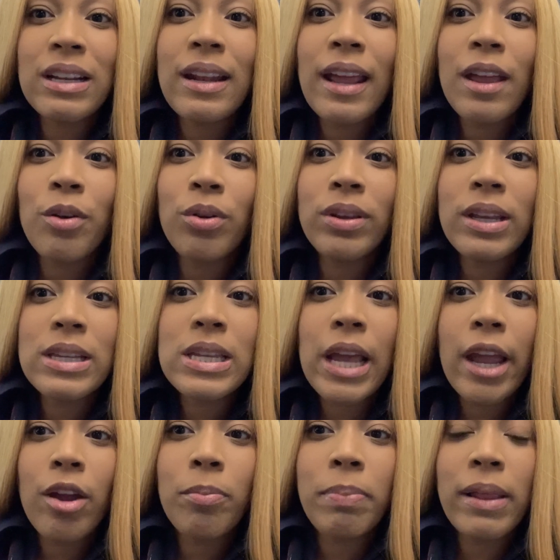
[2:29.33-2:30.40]
Today on this
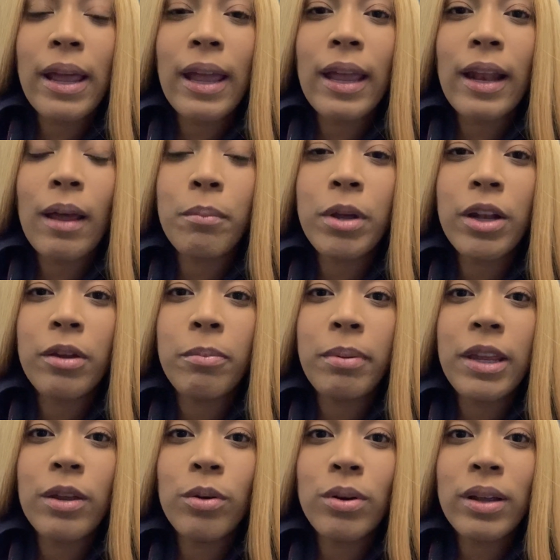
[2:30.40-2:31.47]
airplane, I'm gonna
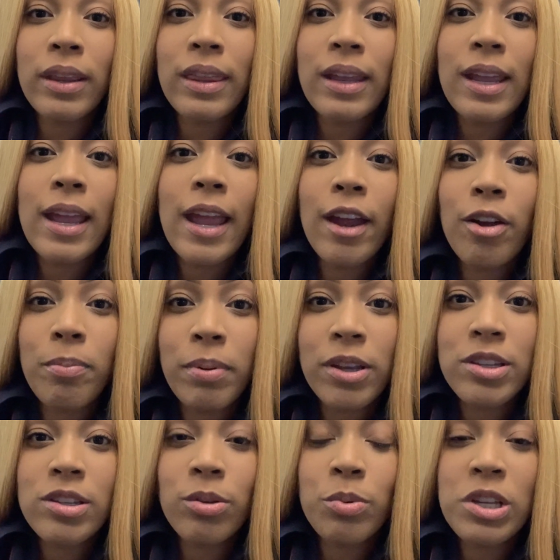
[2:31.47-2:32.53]
be on the
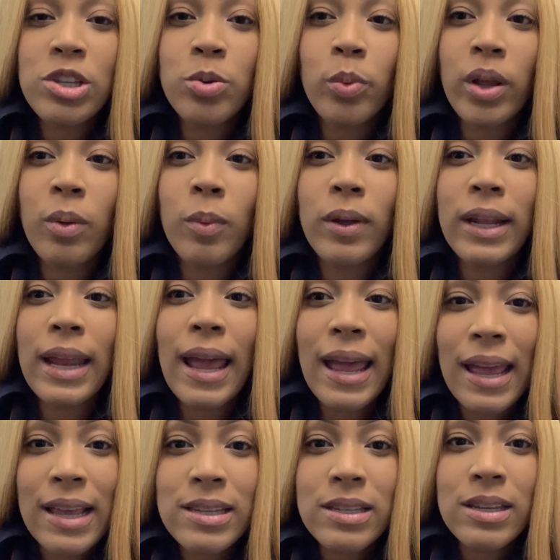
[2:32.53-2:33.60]
Airbus
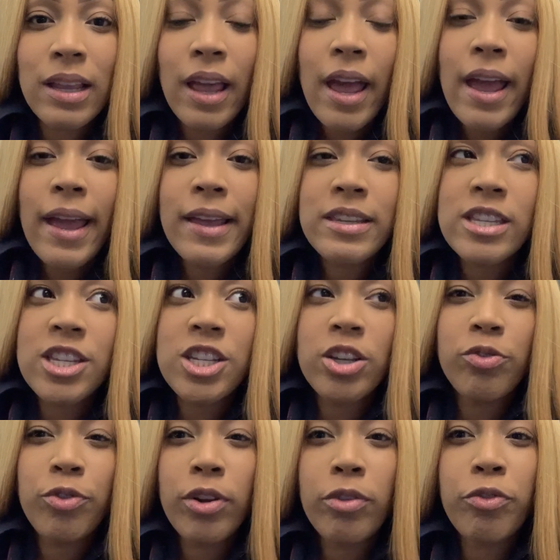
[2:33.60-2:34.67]
321S. It's
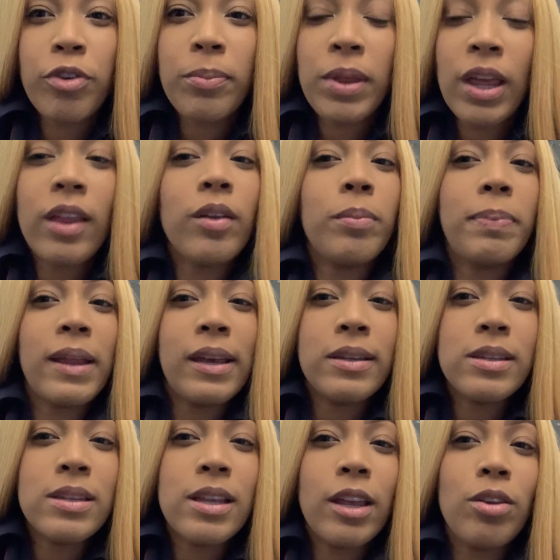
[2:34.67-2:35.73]
different from the other
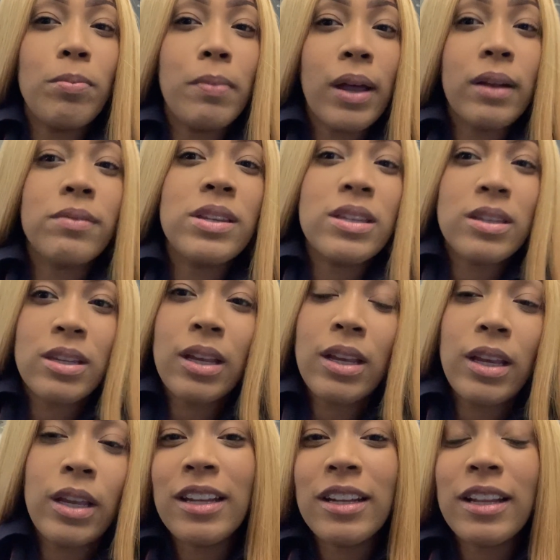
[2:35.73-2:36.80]
planes that you might have
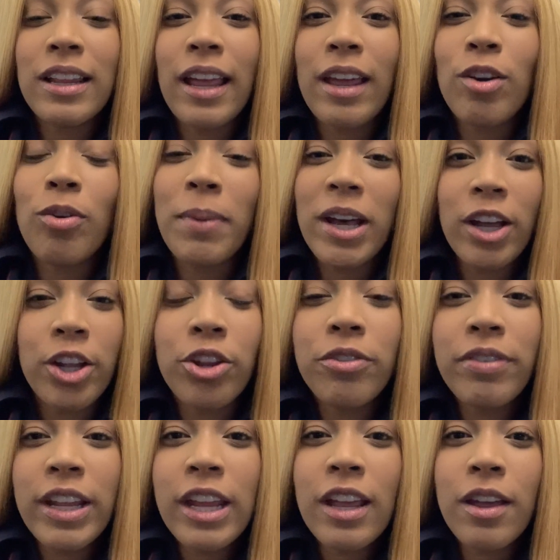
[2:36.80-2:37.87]
seen like on my other
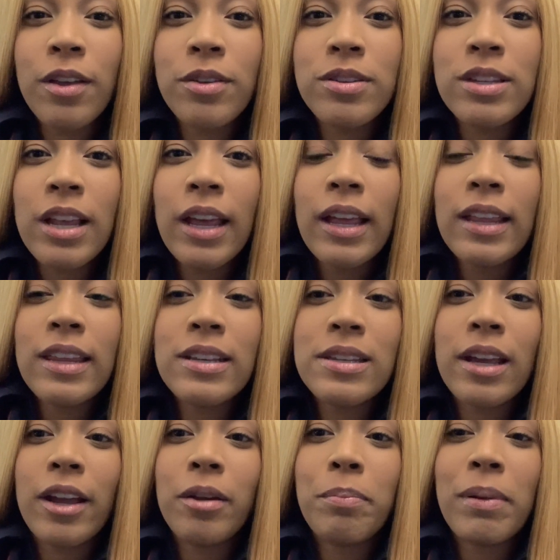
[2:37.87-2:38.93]
videos.
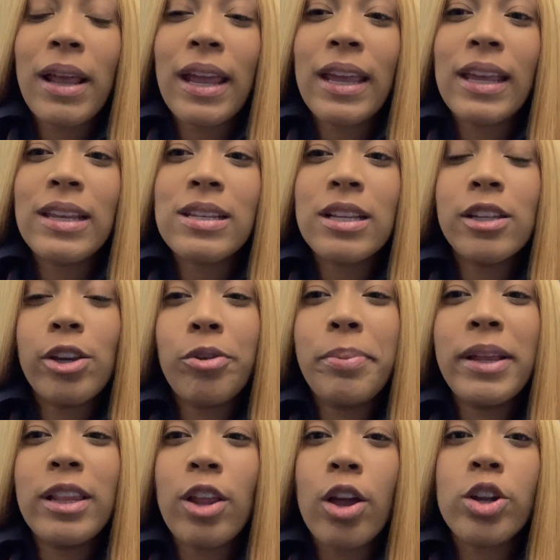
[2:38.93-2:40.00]
This airplane is a little
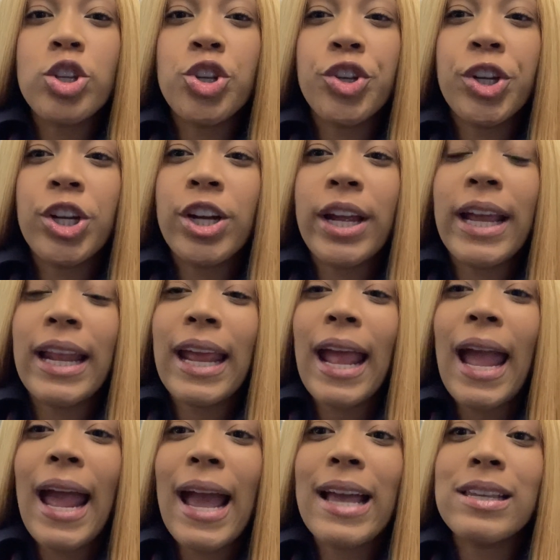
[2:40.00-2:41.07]
bit larger and it
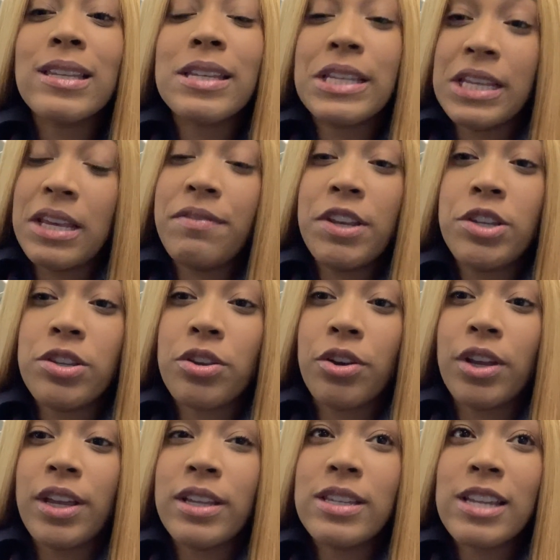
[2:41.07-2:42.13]
has TV
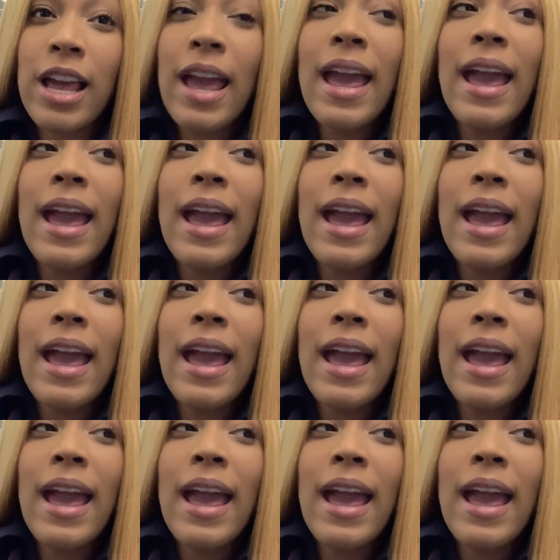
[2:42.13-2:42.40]
screens